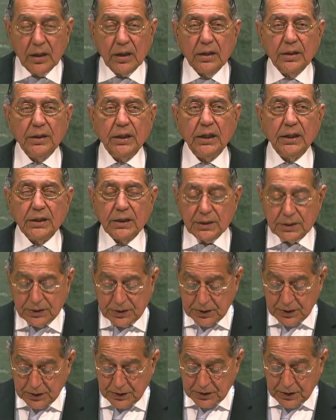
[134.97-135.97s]
Neither
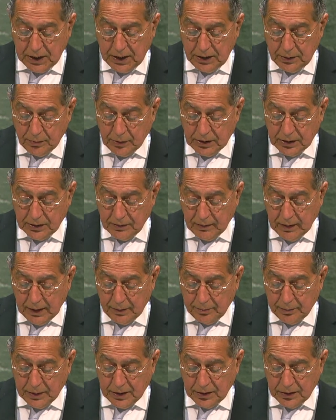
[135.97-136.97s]
sustainable
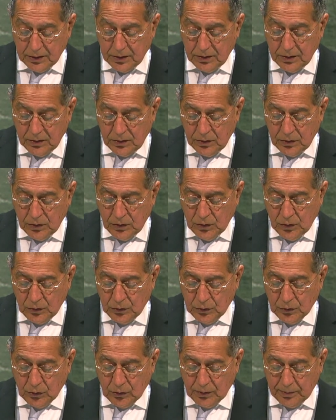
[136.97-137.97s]
development
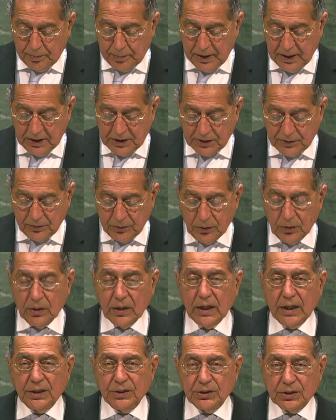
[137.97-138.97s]
nor a peaceful
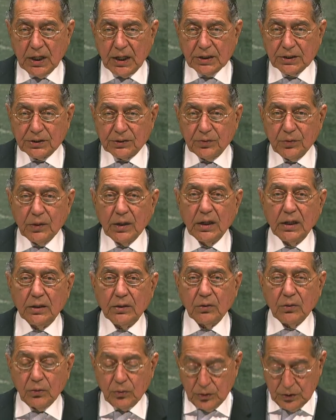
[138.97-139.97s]
and just world
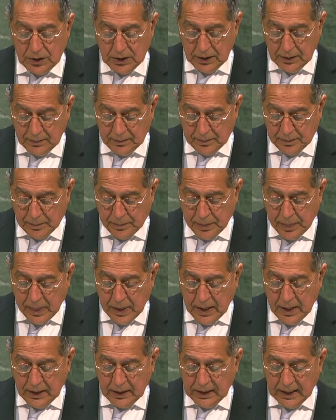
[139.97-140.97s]
order
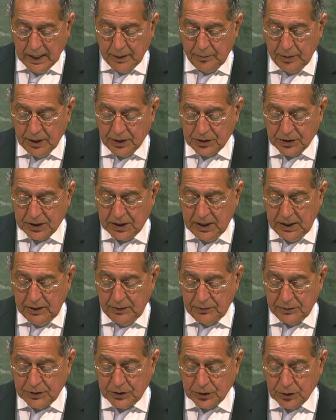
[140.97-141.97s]
can be
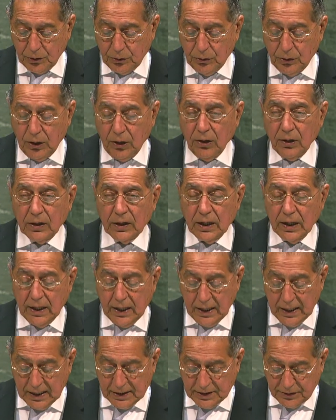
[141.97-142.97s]
achieved so long
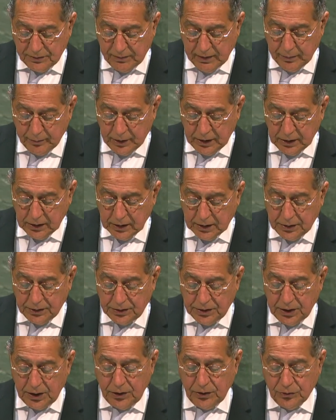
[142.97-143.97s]
as women
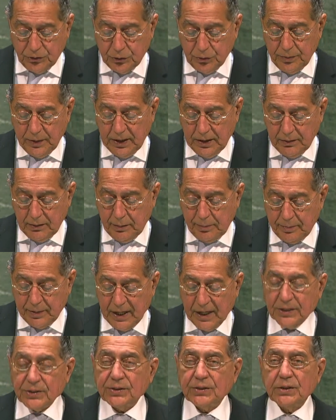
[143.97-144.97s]
continue to be
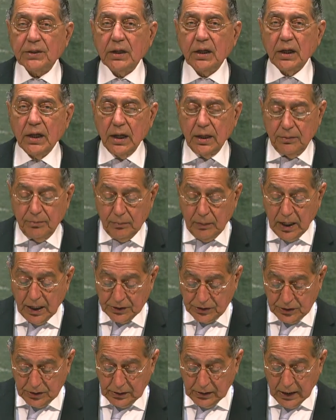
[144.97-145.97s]
repressed and
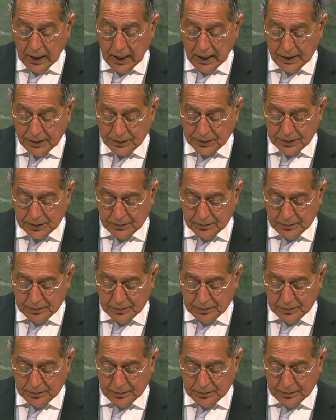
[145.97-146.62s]
marginalized.